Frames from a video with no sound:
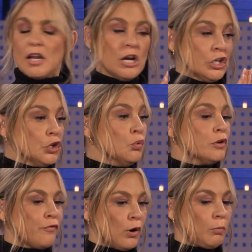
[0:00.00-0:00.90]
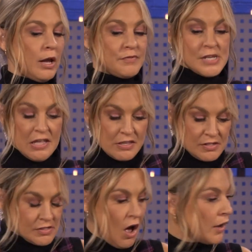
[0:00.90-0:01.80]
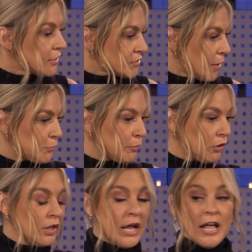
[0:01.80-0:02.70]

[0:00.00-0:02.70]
a uniform way of saying this is unacceptable,